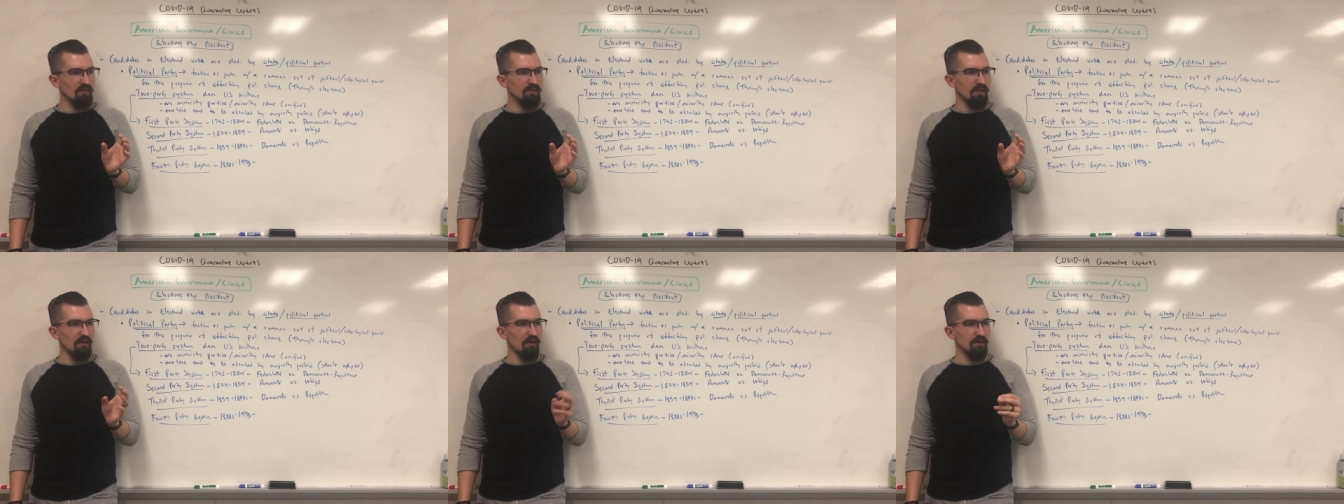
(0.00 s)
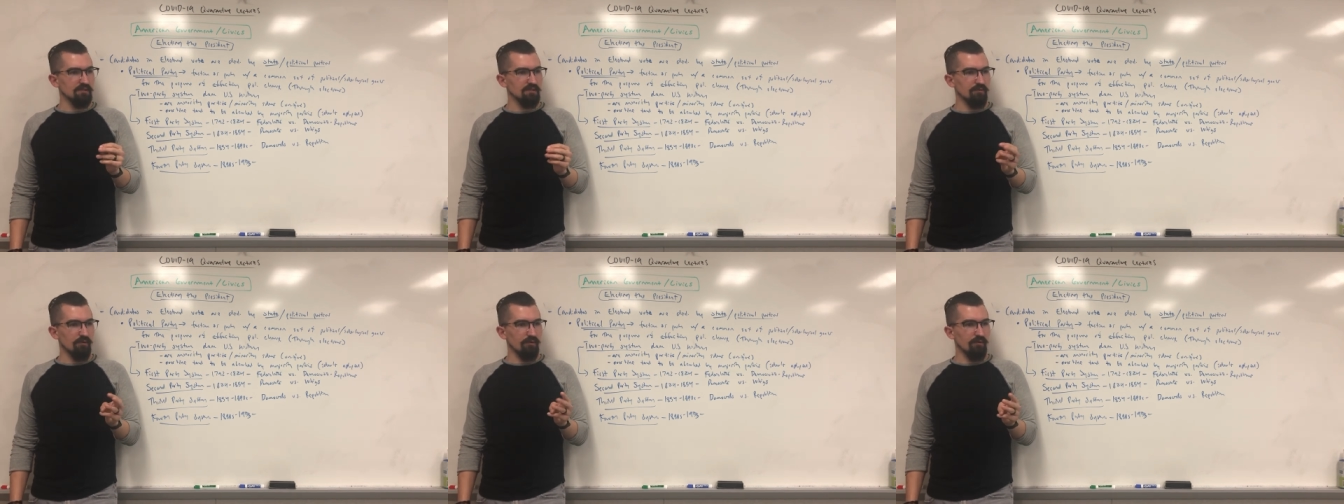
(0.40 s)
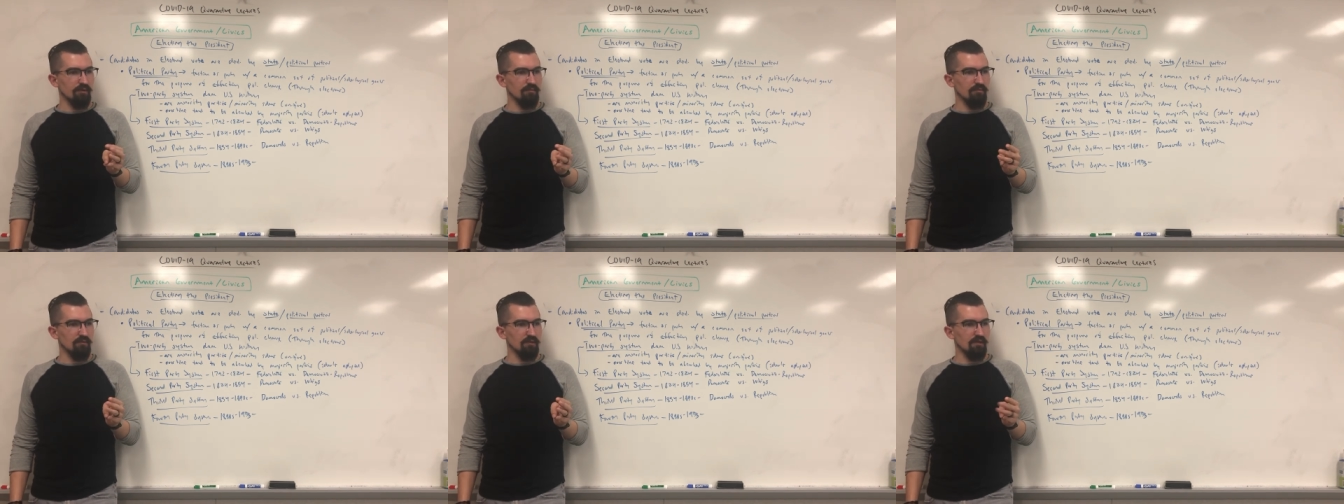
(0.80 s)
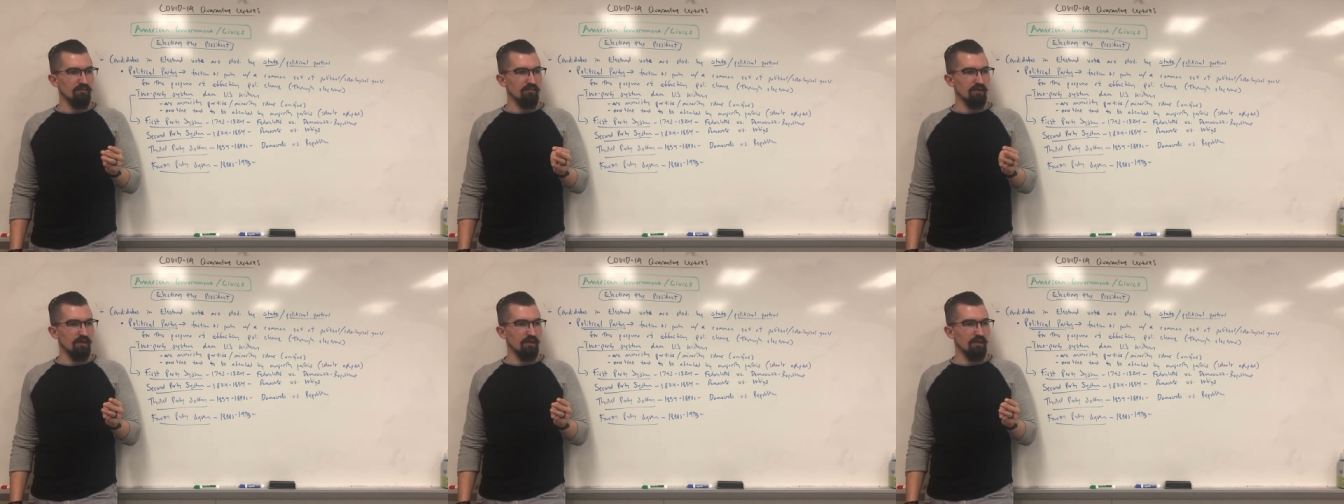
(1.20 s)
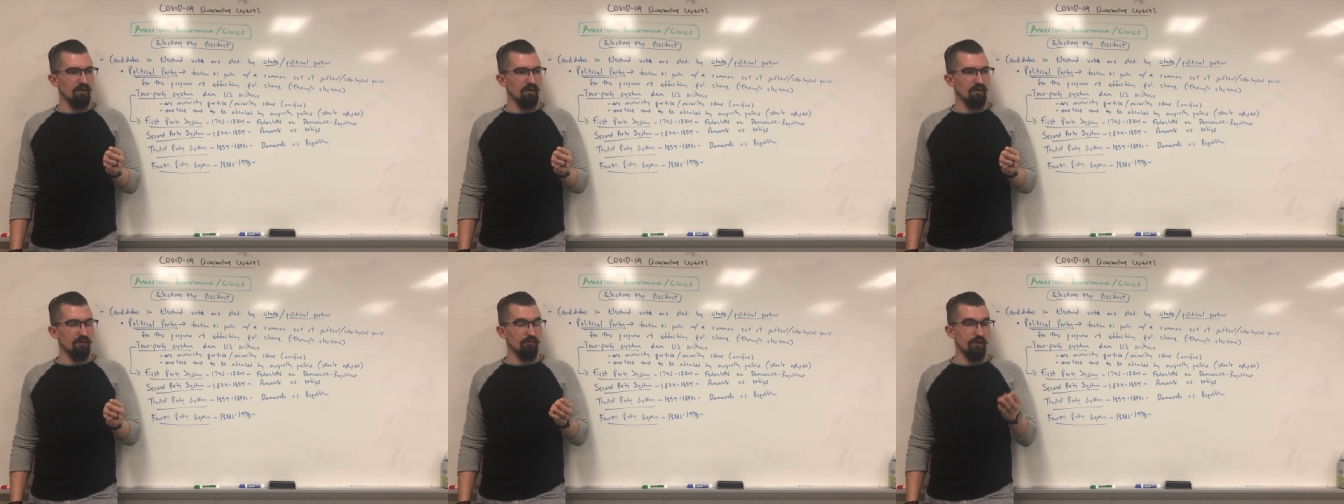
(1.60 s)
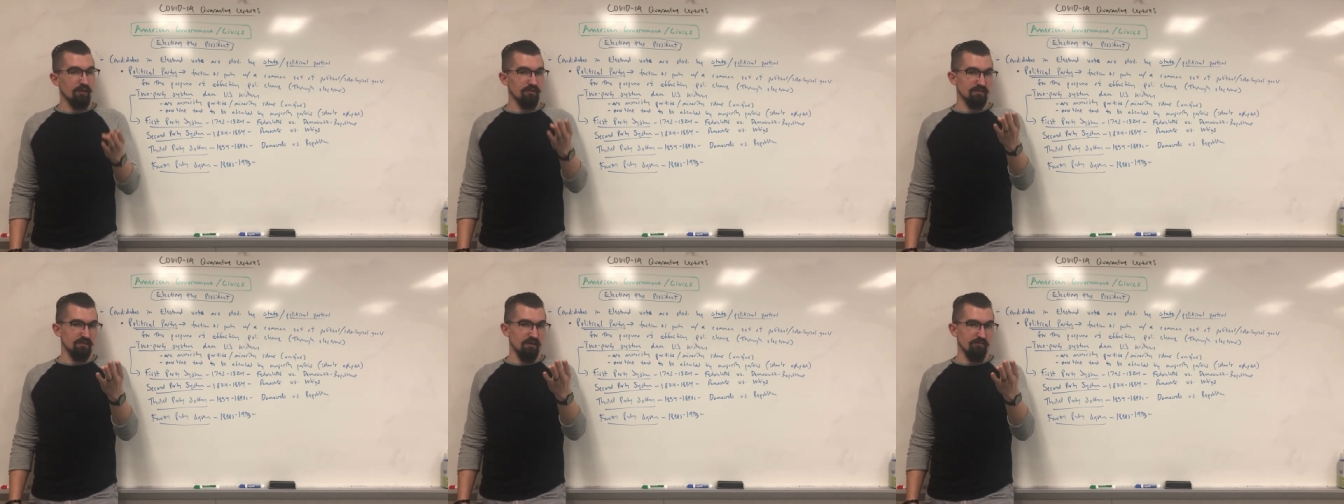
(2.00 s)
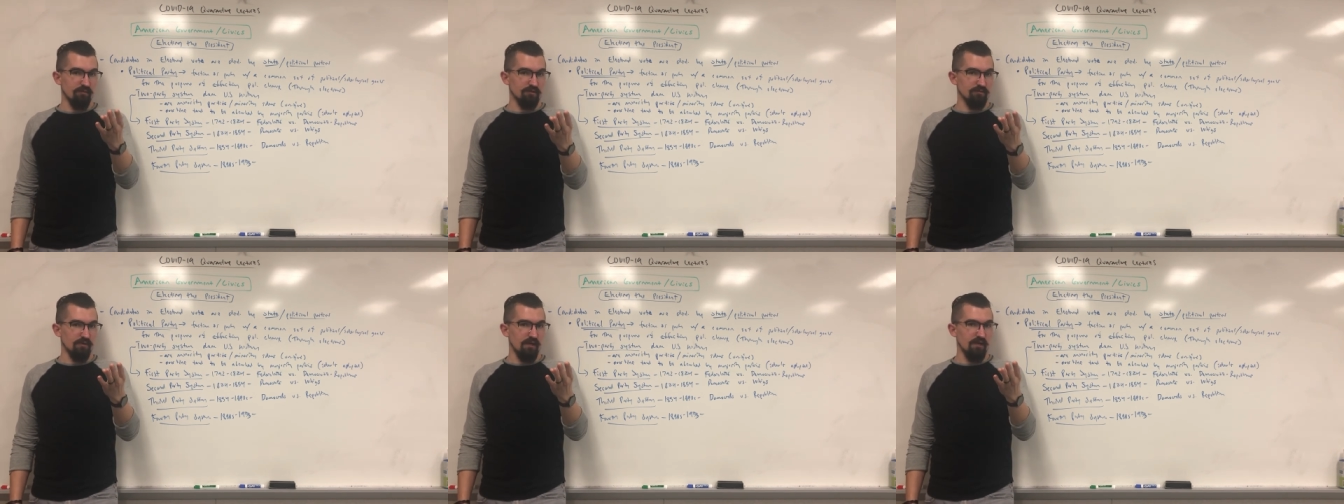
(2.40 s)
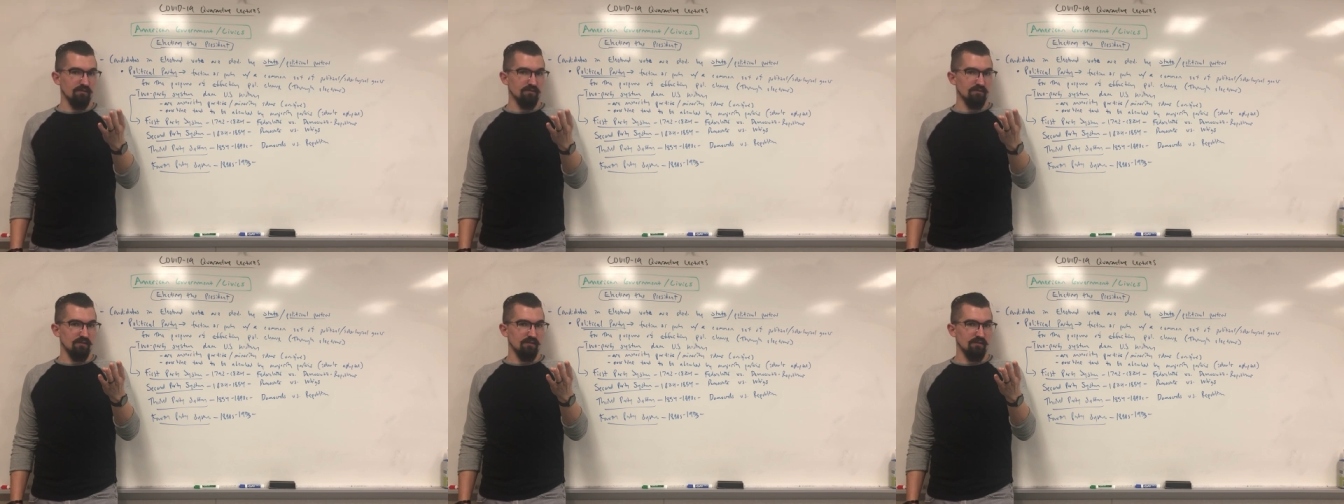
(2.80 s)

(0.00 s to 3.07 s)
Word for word: They also are going to believe in greater suffrage rights,